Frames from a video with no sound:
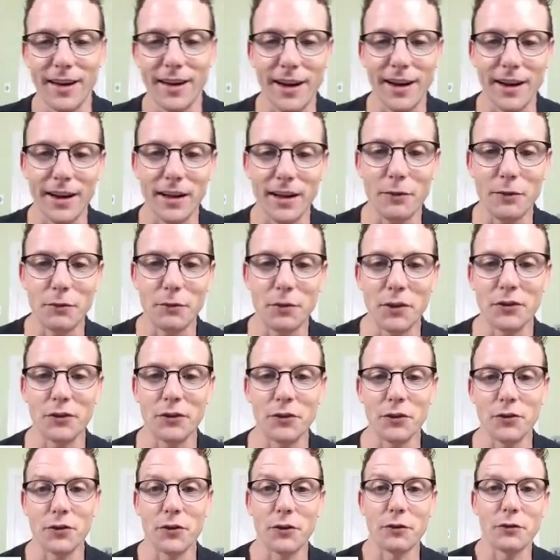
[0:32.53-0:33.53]
if
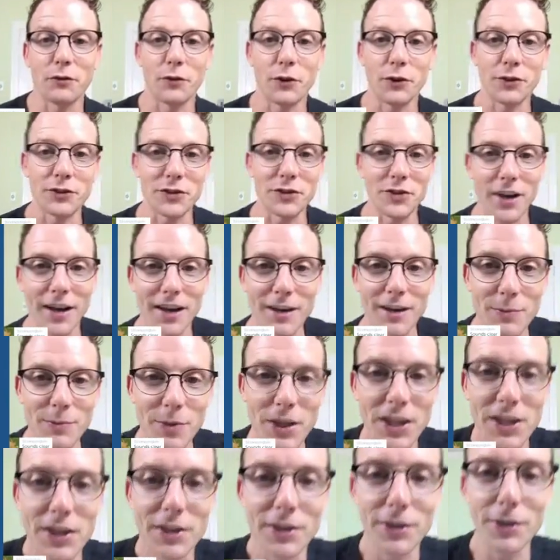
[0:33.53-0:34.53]
this is your first
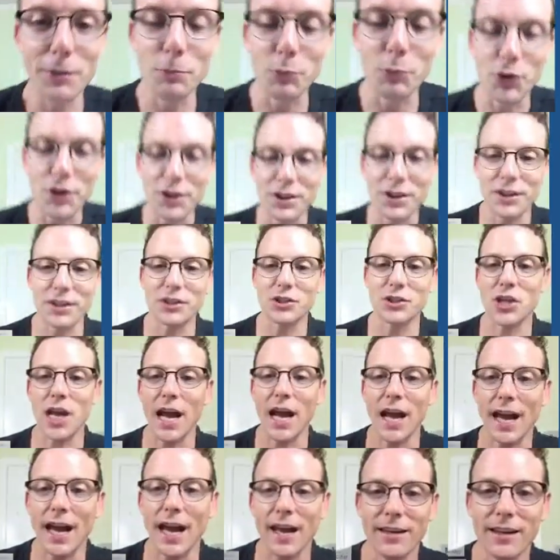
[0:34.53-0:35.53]
time here, put in the
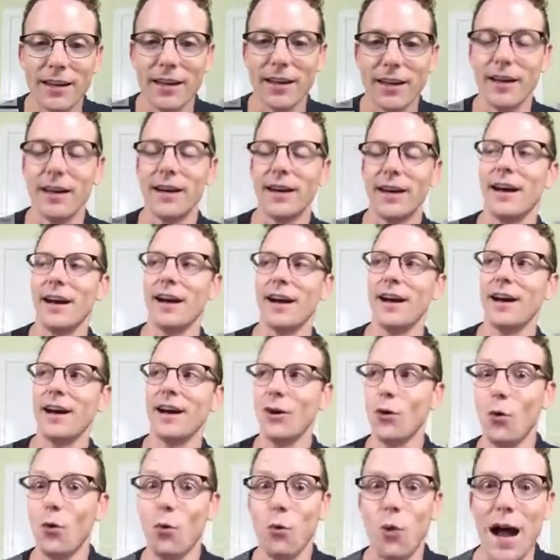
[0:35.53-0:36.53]
chat,
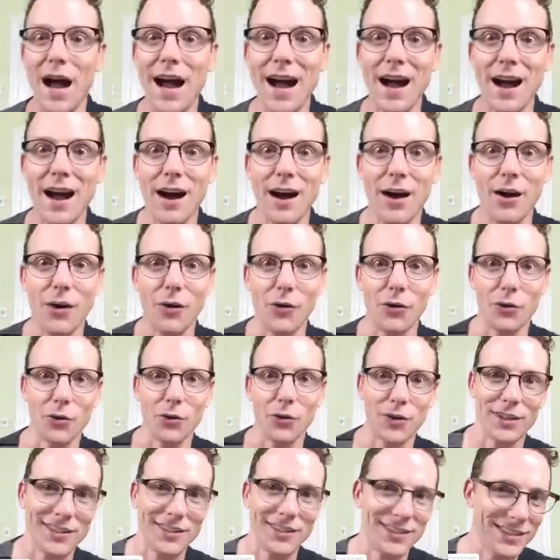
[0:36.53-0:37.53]

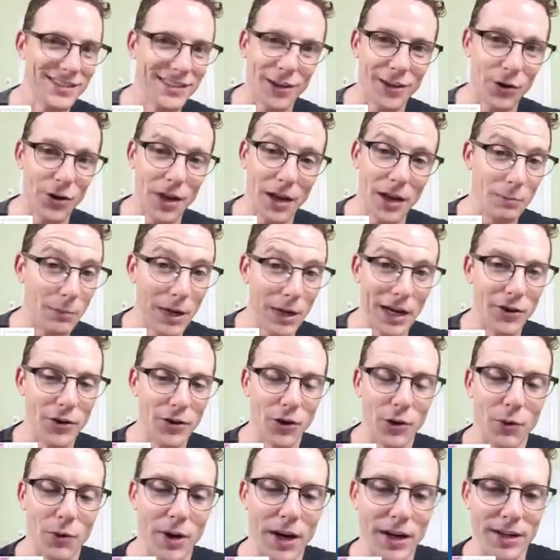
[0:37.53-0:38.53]
wow. Okay, I
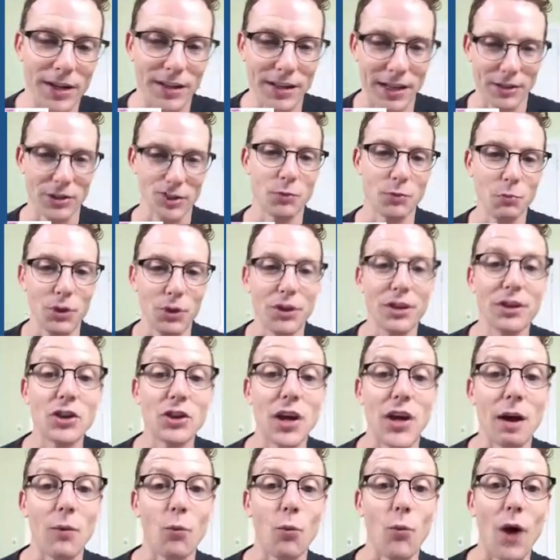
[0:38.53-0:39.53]
don't know why. Yeah, just put in the
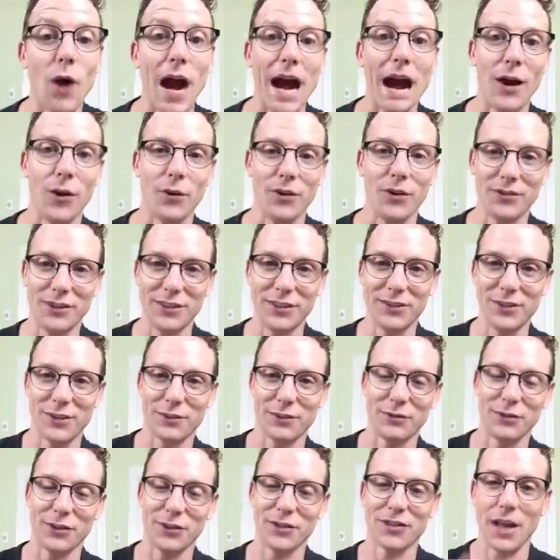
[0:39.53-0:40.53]
chat, wow, if this is
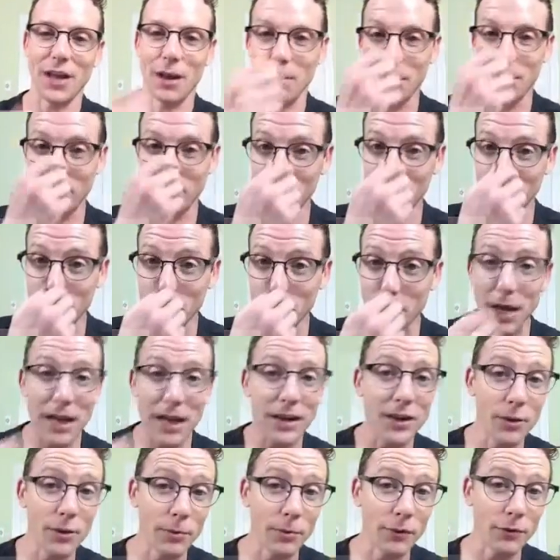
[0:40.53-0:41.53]
your first time here. If you've
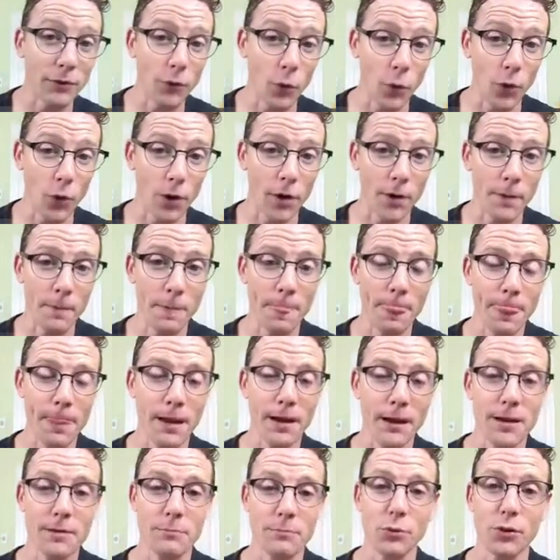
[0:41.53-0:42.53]
been here before,
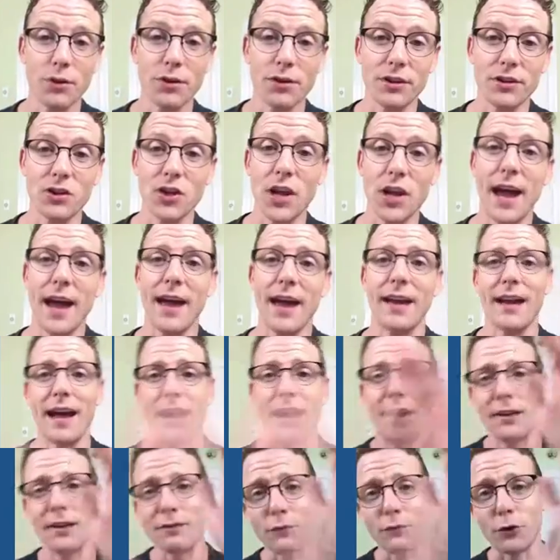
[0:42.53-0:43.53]
put in the
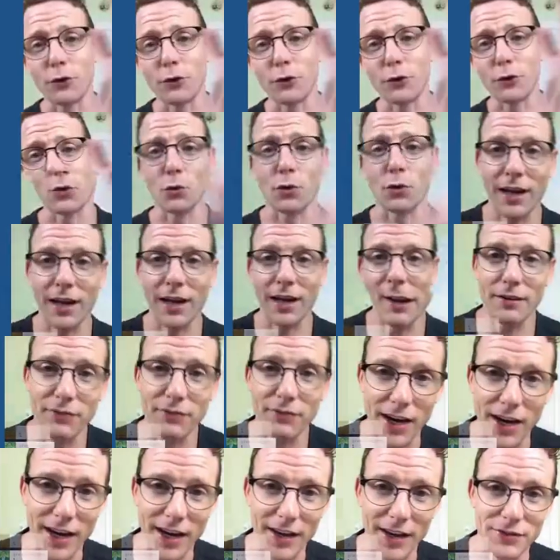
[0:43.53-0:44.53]
chat, virtual high
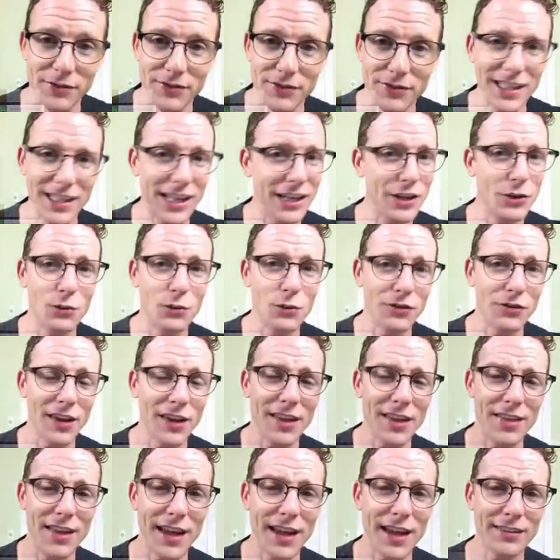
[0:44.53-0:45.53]
five. Can you
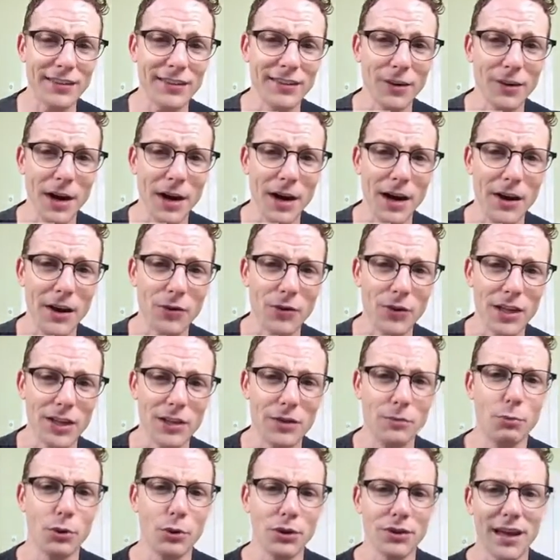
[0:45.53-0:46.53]
say that somehow?
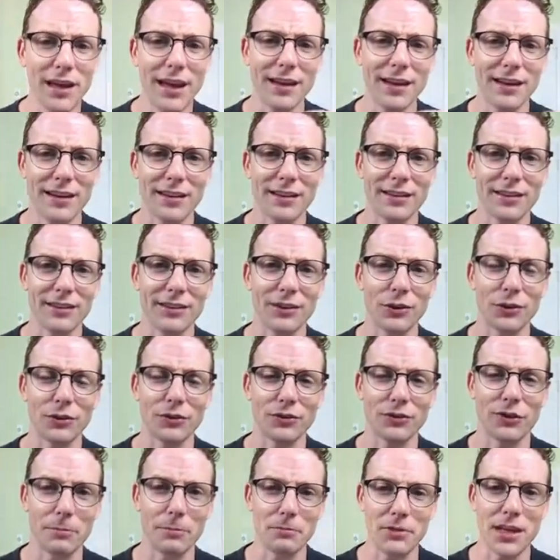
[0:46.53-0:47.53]
Can you put that in a little
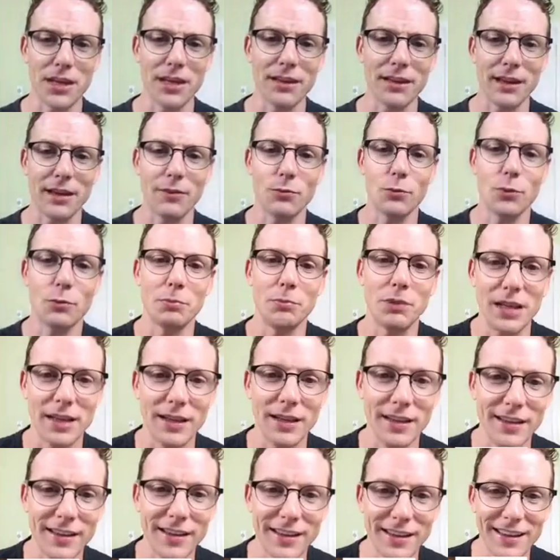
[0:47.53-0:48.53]
something that would
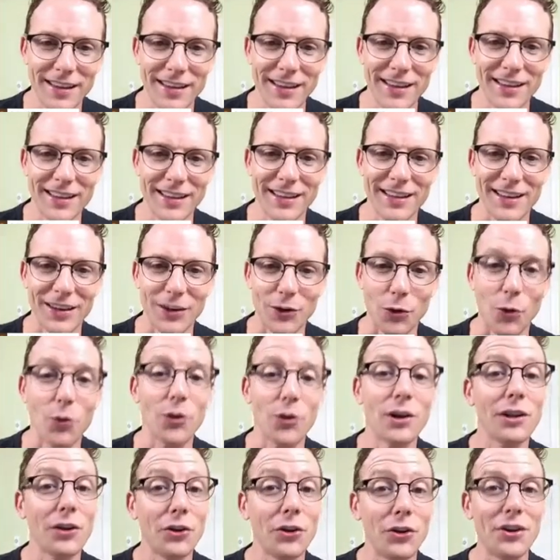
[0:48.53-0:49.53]
be,
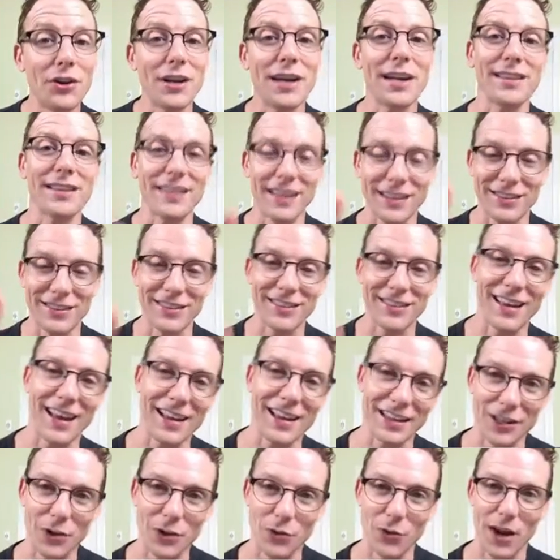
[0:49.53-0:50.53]
or learning? That's
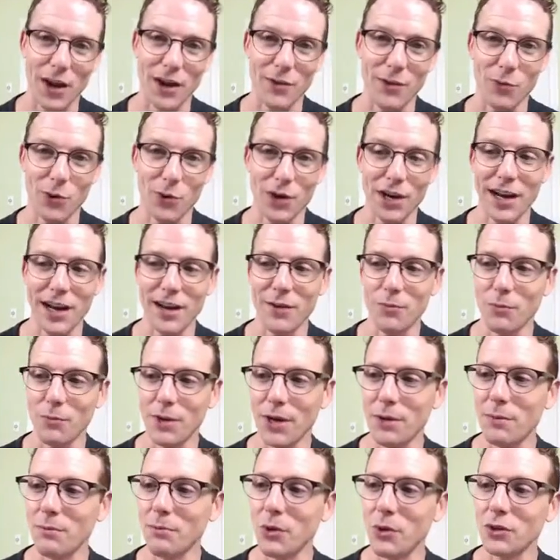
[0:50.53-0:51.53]
exactly right.
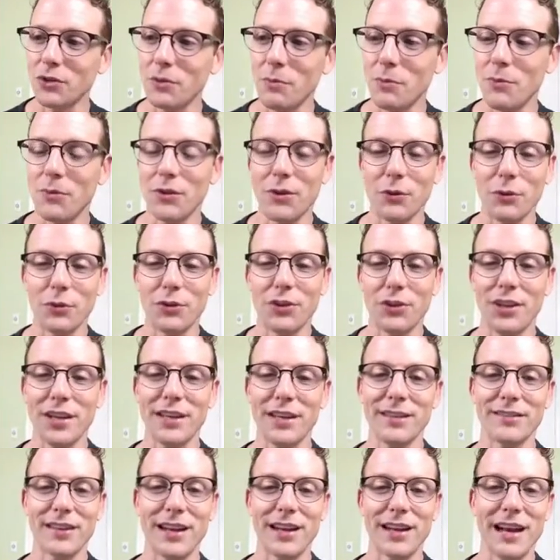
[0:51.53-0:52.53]
Most of the
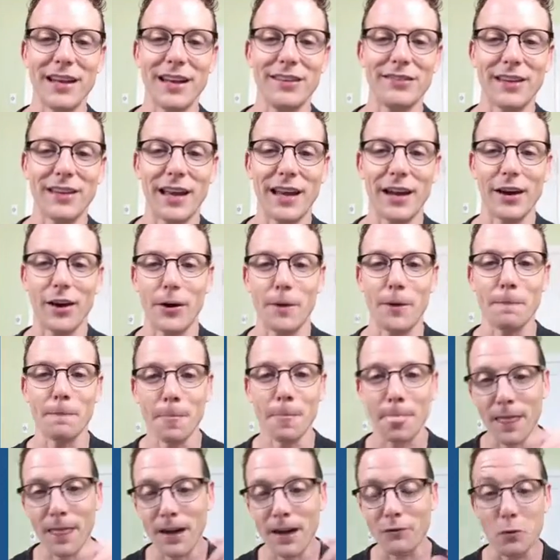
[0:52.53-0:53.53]
things that I say are,
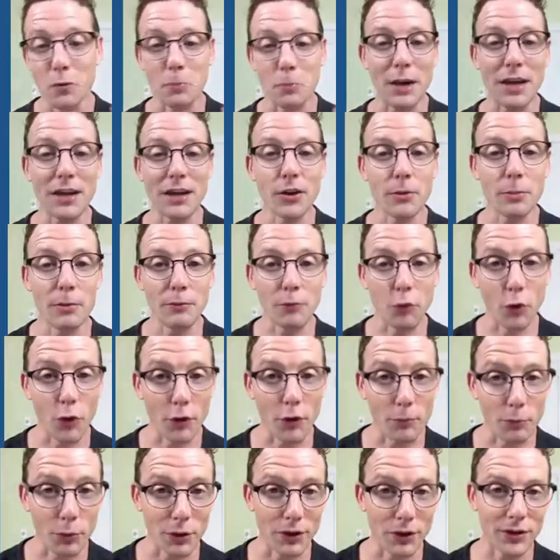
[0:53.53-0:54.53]
if you've been here
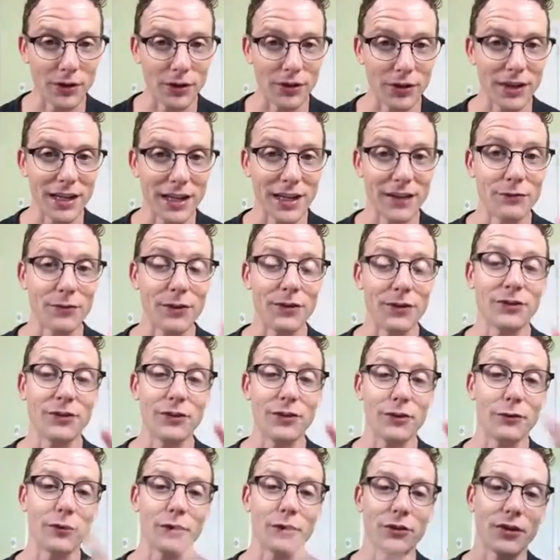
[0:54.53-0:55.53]
before, put learning. If this
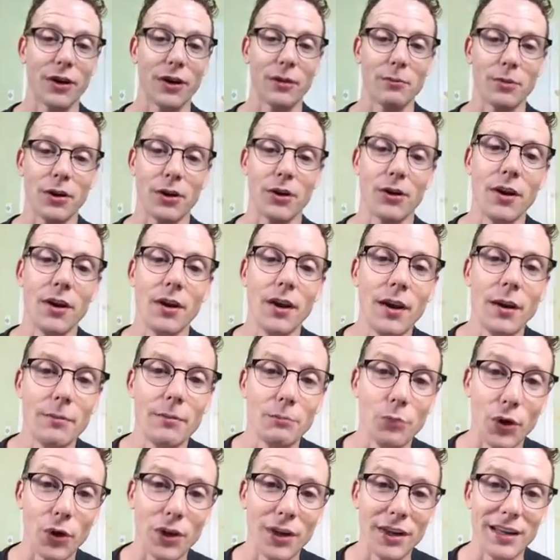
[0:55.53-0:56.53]
is your first time here,
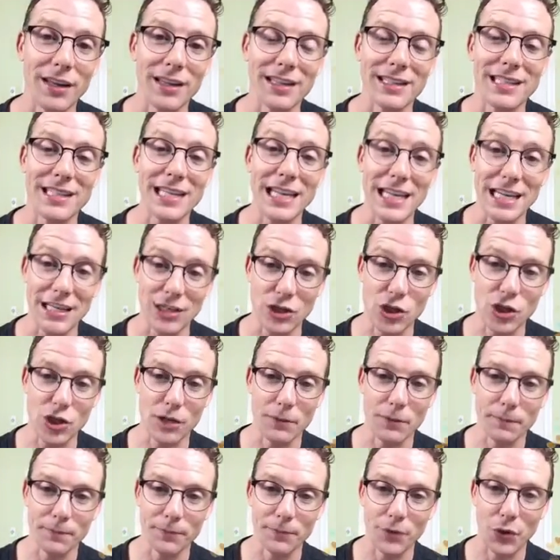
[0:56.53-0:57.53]
put
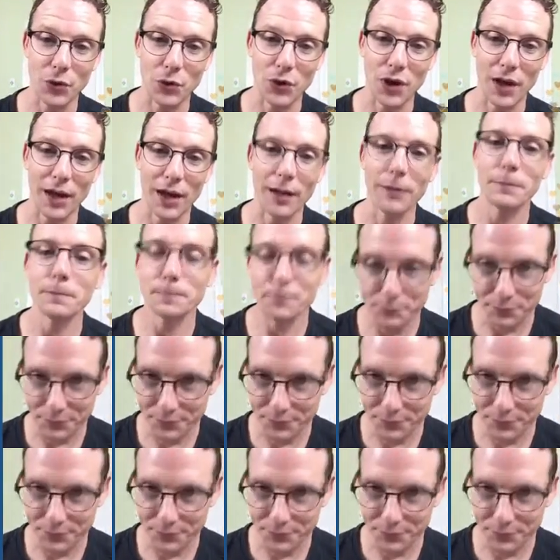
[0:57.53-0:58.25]
teach, okay?